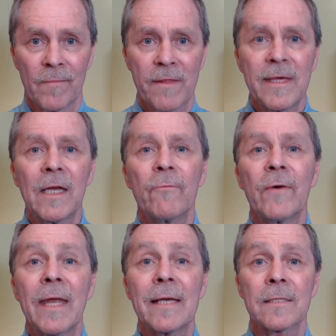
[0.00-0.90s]
Think of it
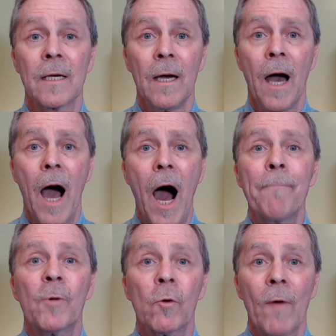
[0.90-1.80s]
as
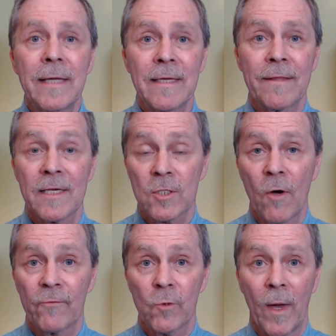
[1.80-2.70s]
upgrading the
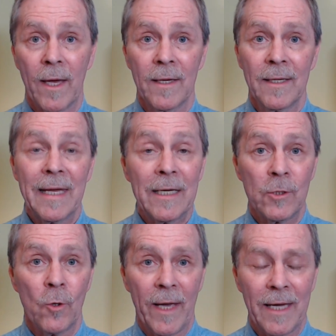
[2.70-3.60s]
software in
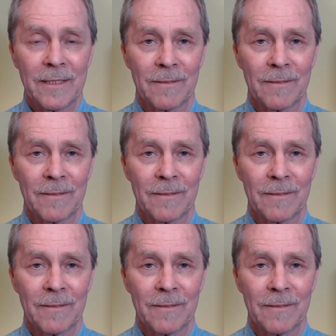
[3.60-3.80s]
your head.